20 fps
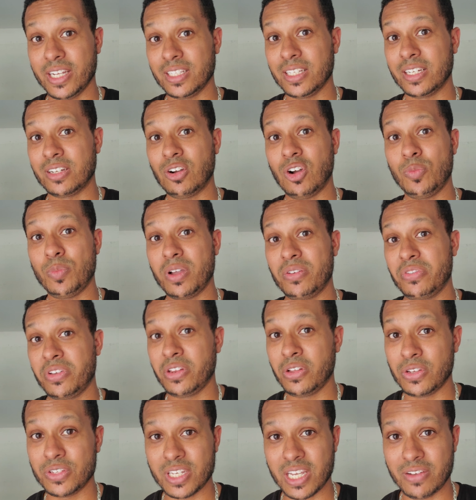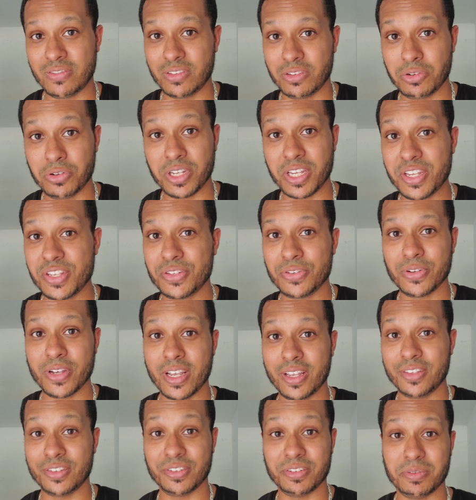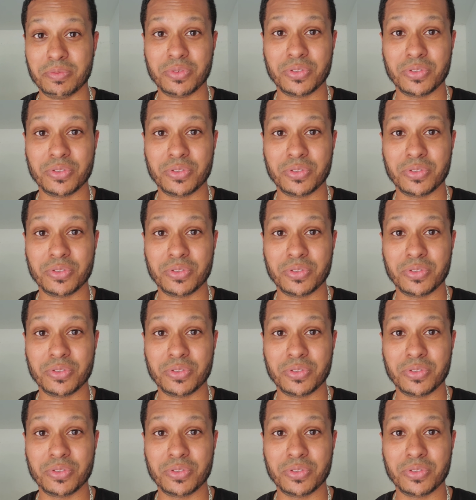Like, all my videos have little Easter eggs in them.